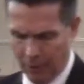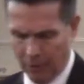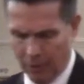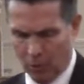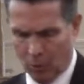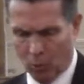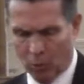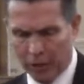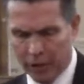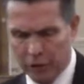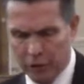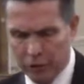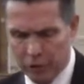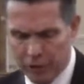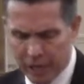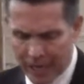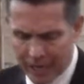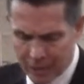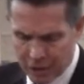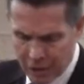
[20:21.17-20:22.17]
one who
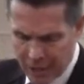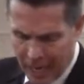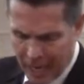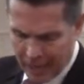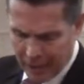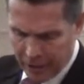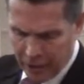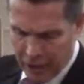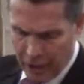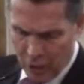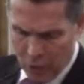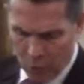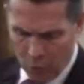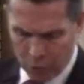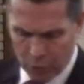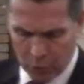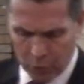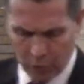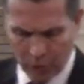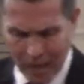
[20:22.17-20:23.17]
does not know
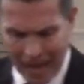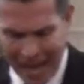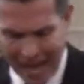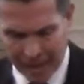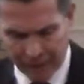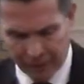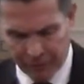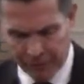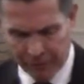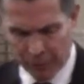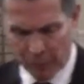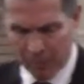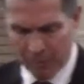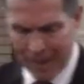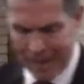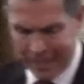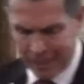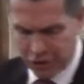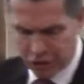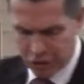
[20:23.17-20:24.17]
through lack of
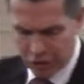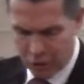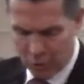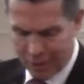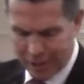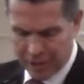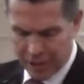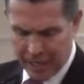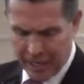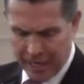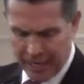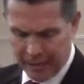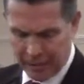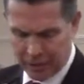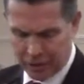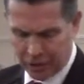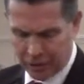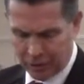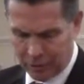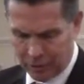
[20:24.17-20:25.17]
information or
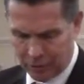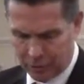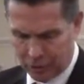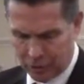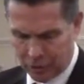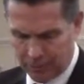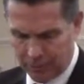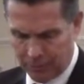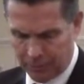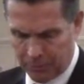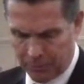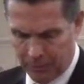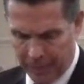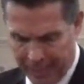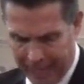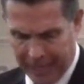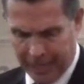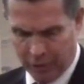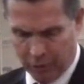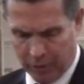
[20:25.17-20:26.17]
intelligence, the
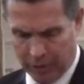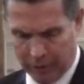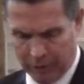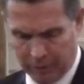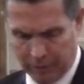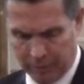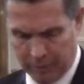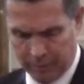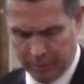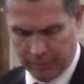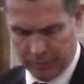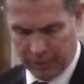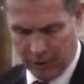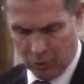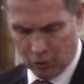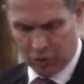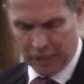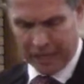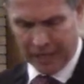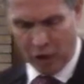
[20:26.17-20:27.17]
ignorant,
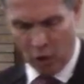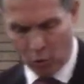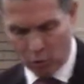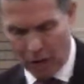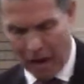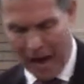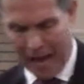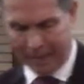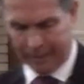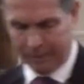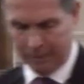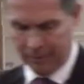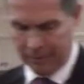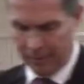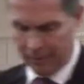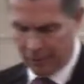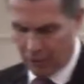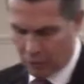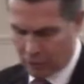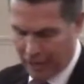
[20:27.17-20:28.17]
those that know not,
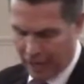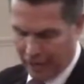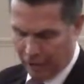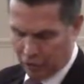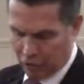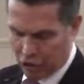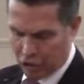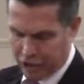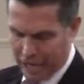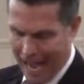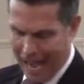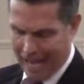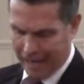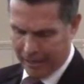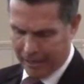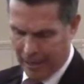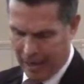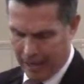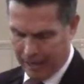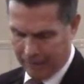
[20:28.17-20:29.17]
those that
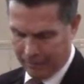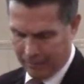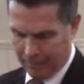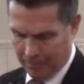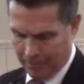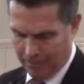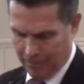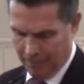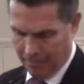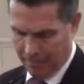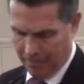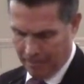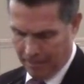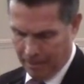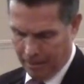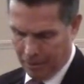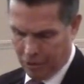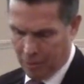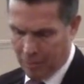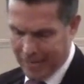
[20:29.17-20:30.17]
understand not.
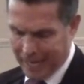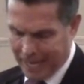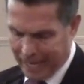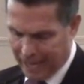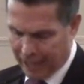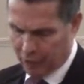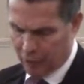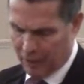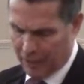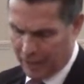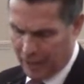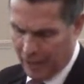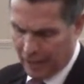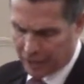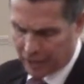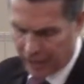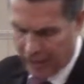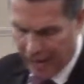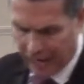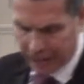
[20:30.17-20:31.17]
To be ignorant,
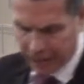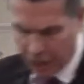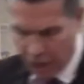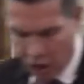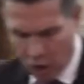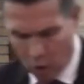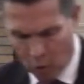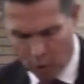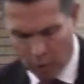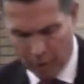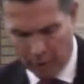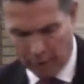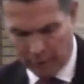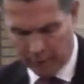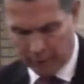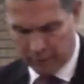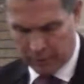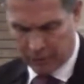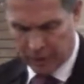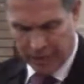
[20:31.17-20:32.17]
to not know,
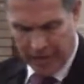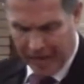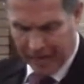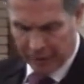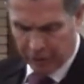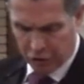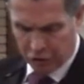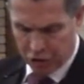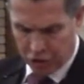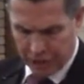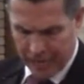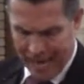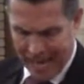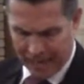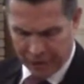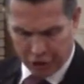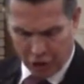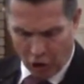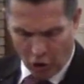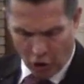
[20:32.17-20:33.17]
to not
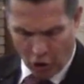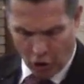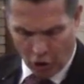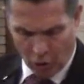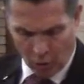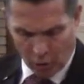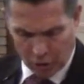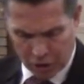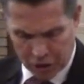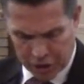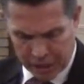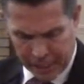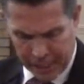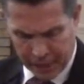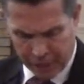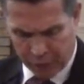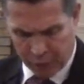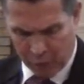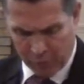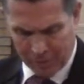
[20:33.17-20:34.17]
understand, to err or
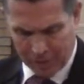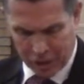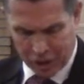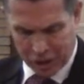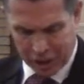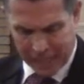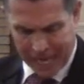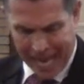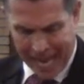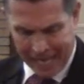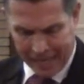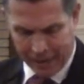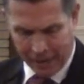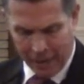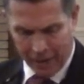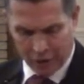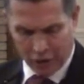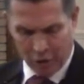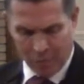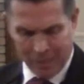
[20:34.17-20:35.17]
sin through mistake,
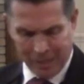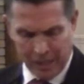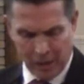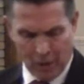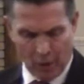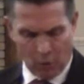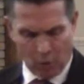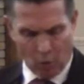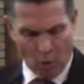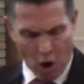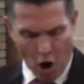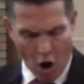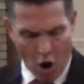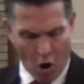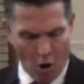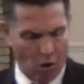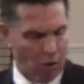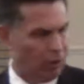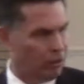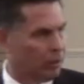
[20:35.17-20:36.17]
to be
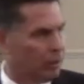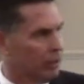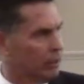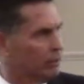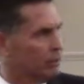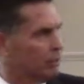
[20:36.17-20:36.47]
wrong.